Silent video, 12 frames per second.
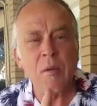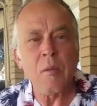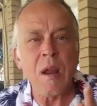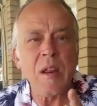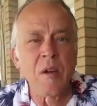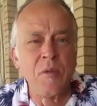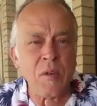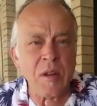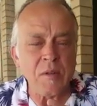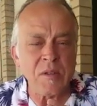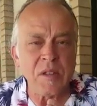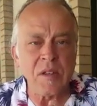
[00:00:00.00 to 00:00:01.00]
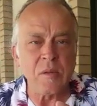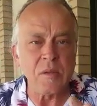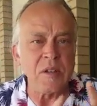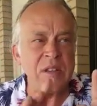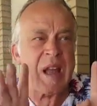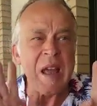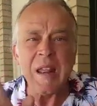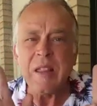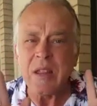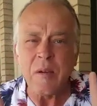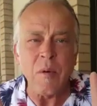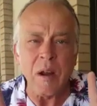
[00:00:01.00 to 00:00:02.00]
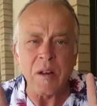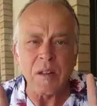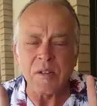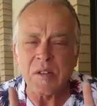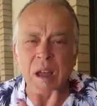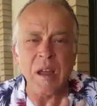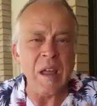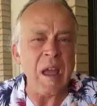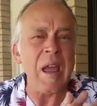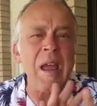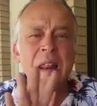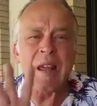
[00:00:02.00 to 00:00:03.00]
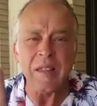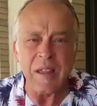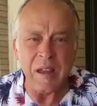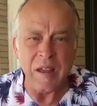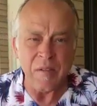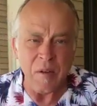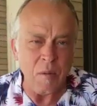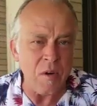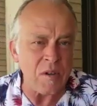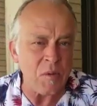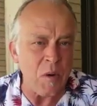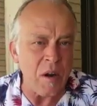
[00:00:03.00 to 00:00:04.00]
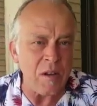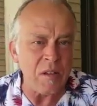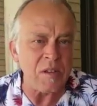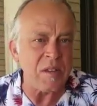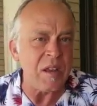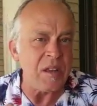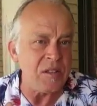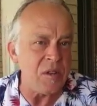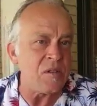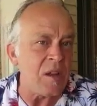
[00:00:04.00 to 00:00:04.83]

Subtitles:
Radio frequencies, which is anything wireless, anything, if it works wirelessly, it's